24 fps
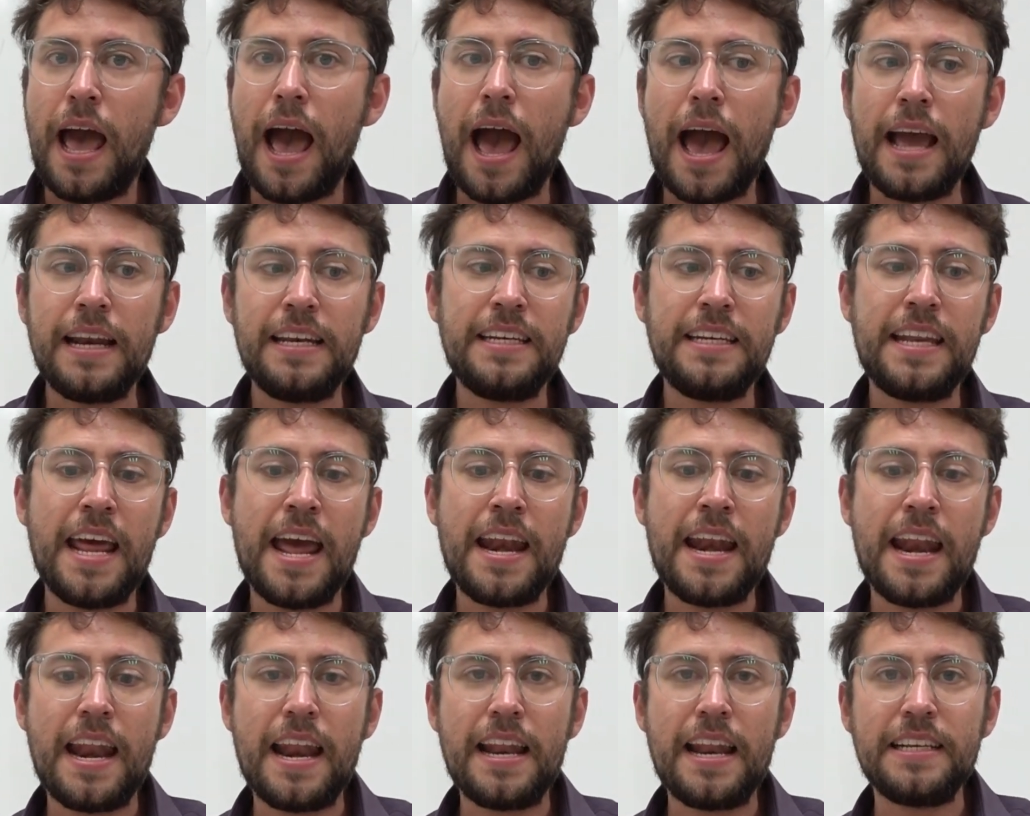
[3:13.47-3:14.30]
I
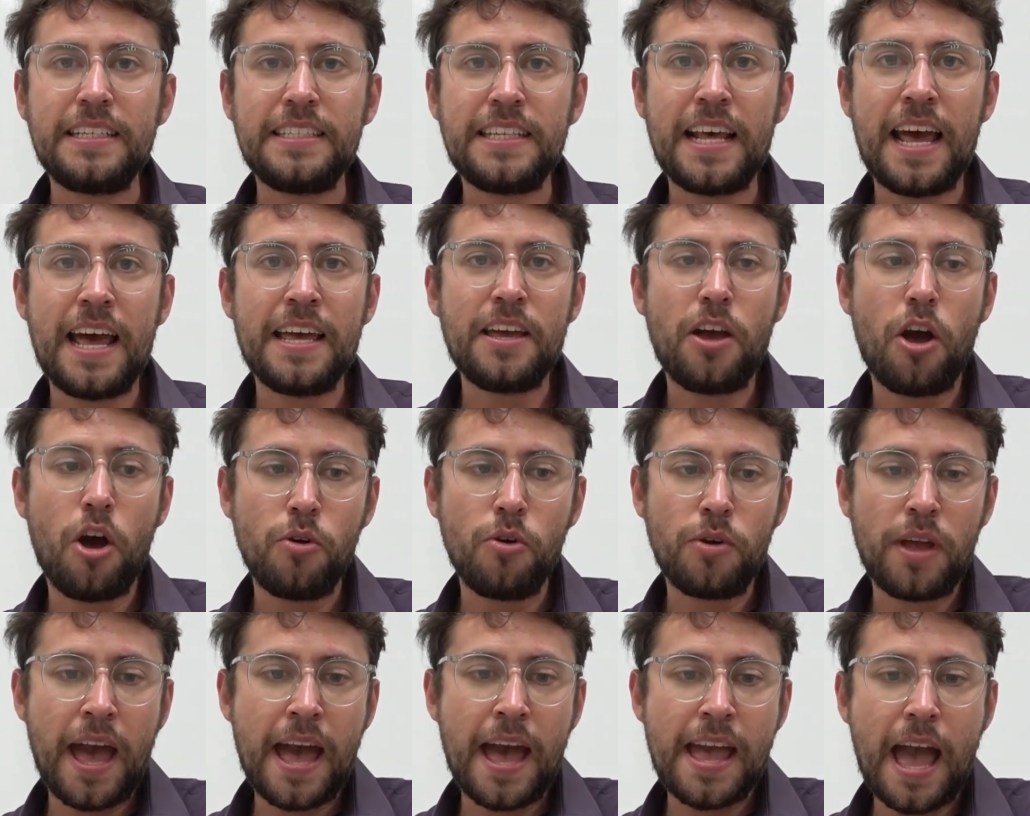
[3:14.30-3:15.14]
then say,
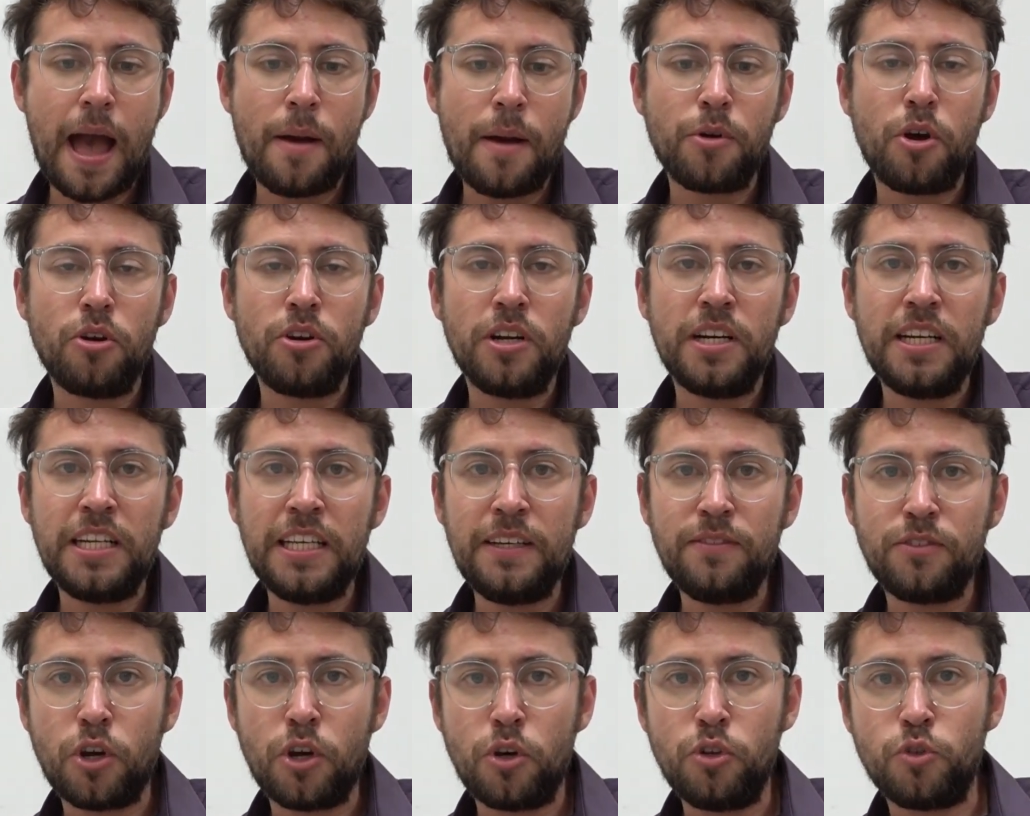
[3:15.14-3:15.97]
okay, I'm going to
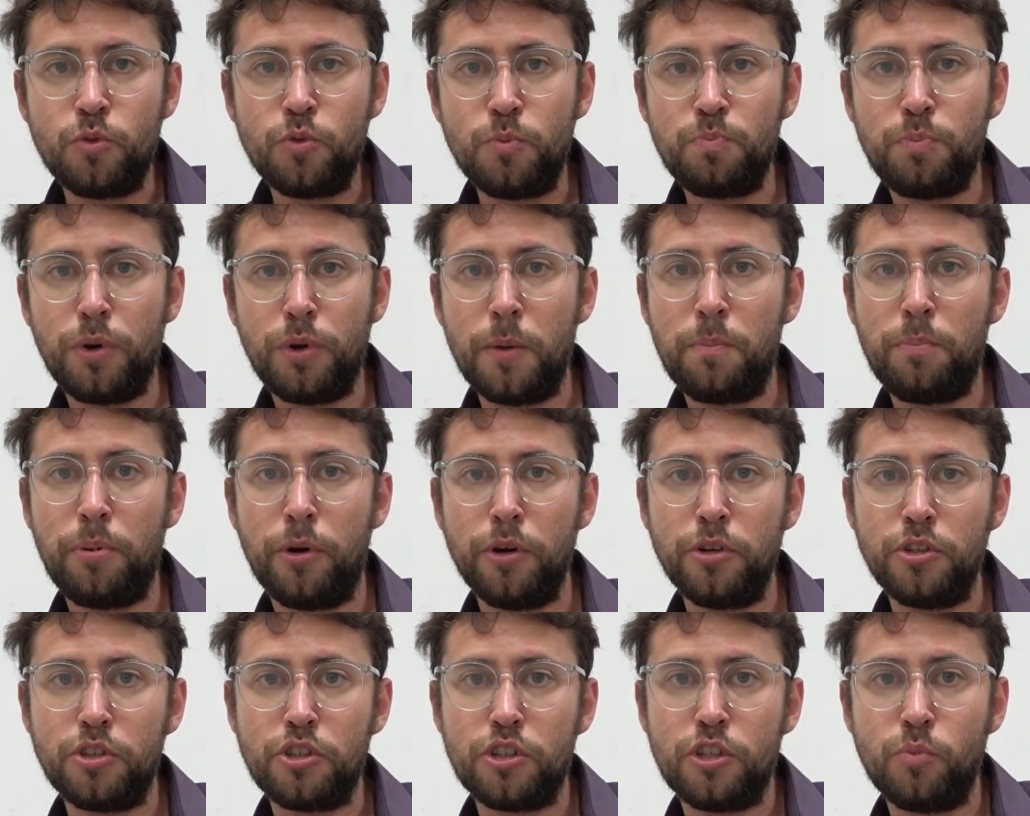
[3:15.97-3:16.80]
leave those bullet
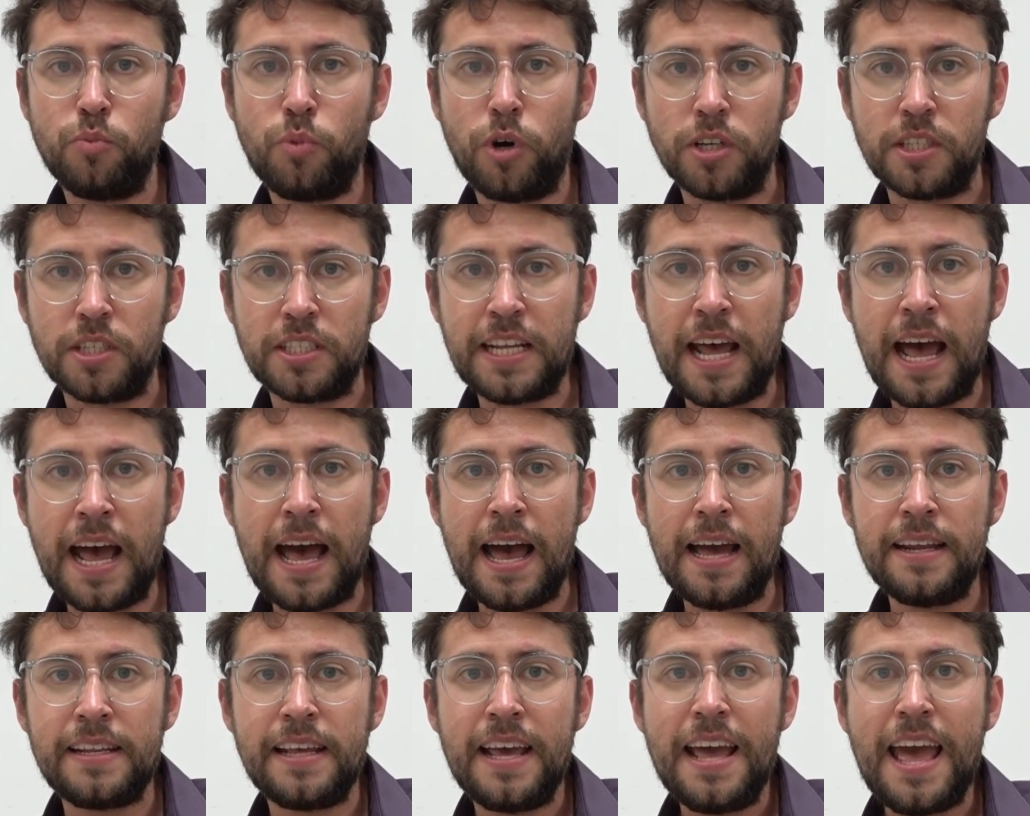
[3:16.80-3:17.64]
points to one
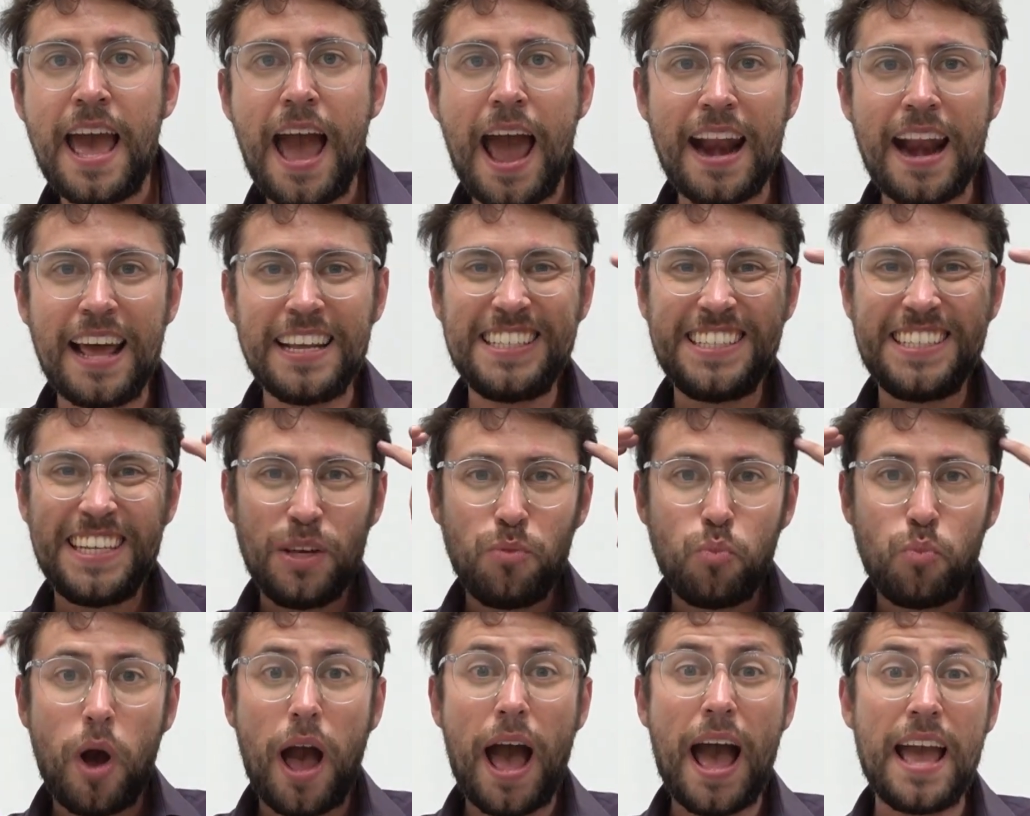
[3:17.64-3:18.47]
side and I
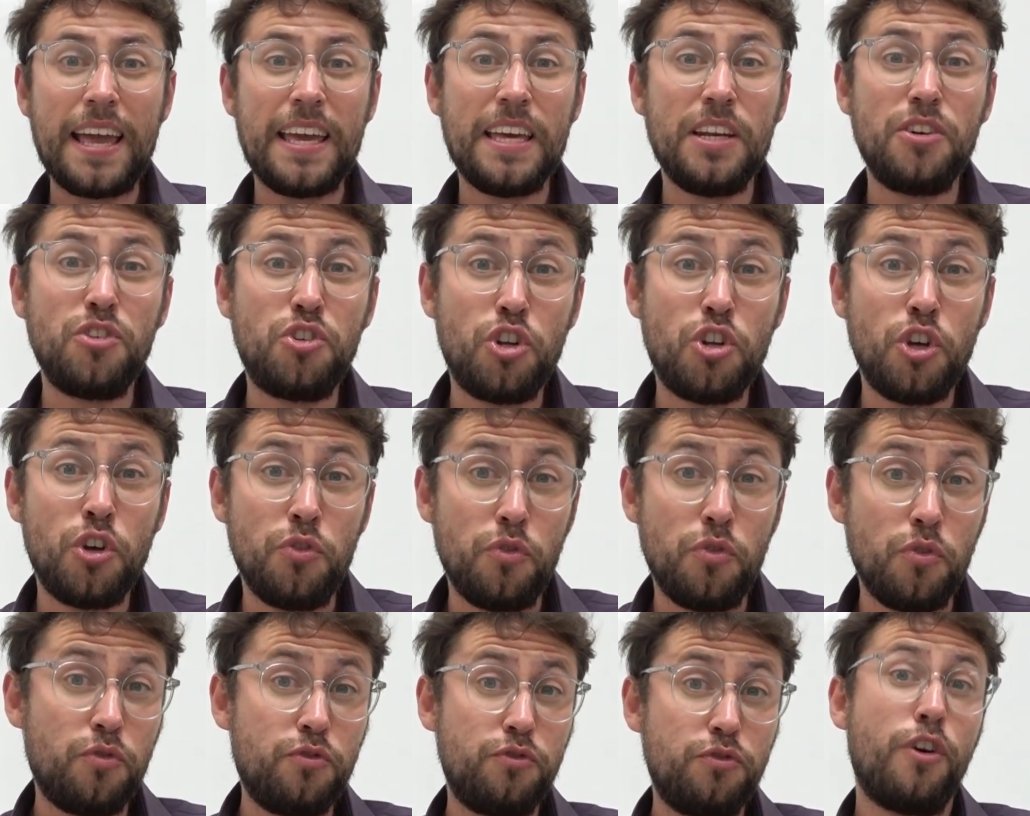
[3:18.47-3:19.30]
see what I can
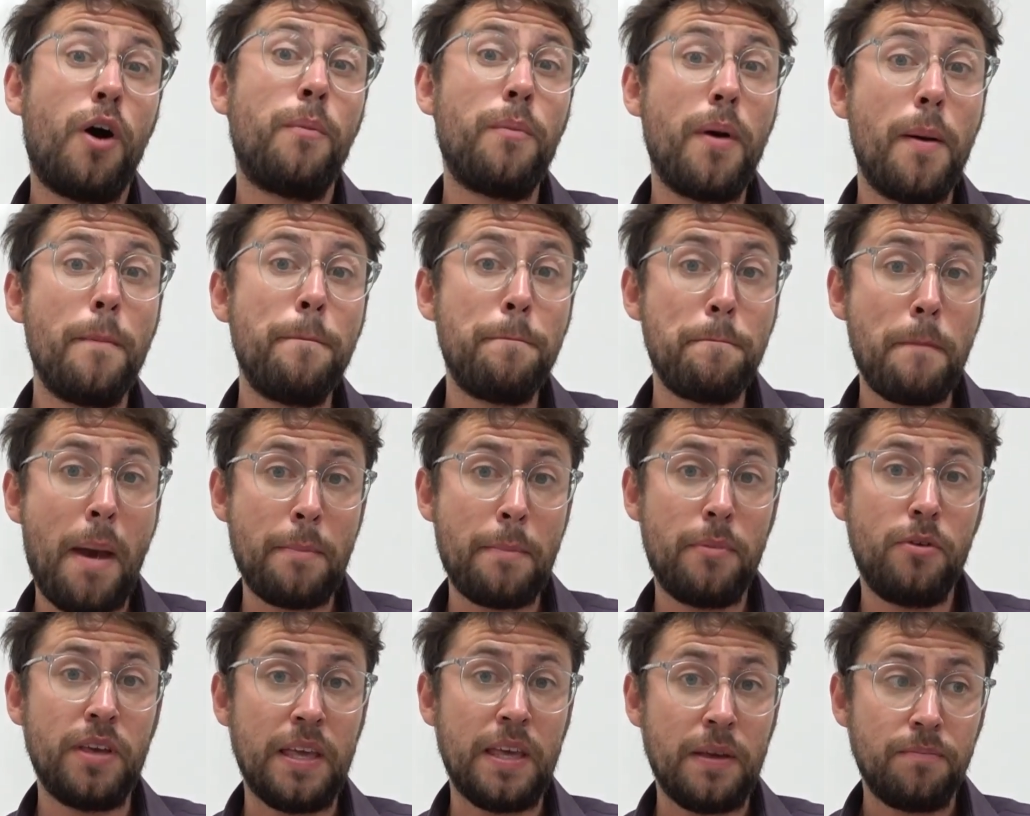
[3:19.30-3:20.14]
do from
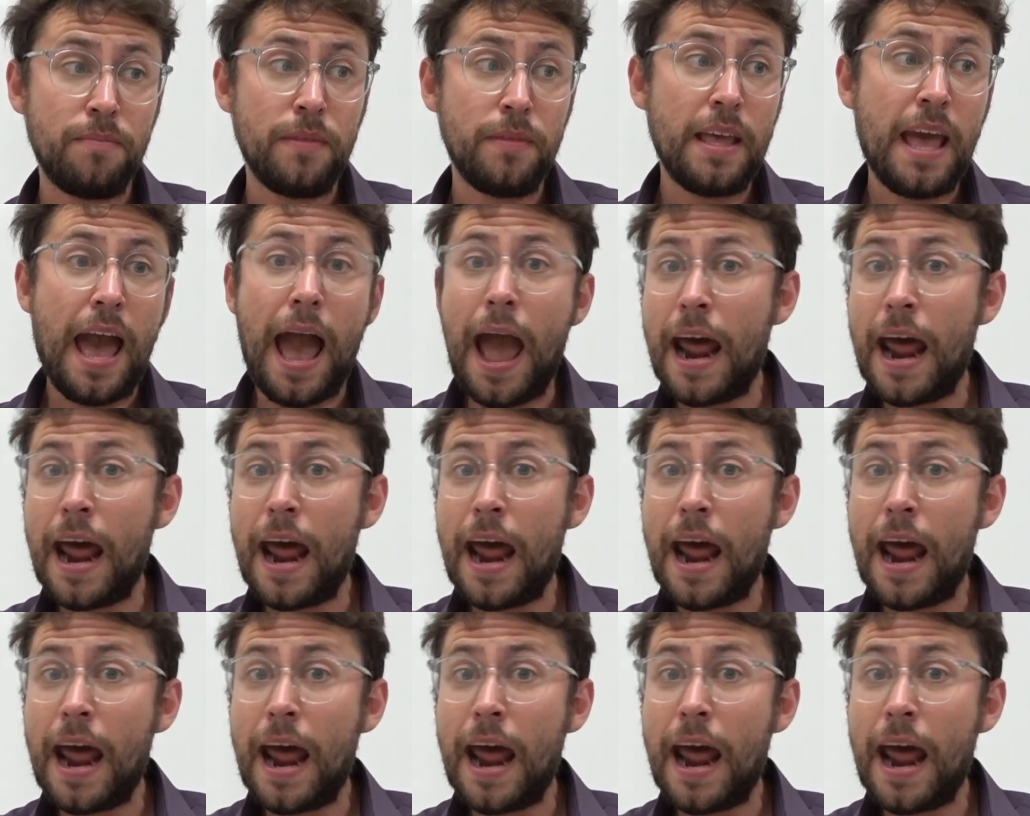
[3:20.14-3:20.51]
memory.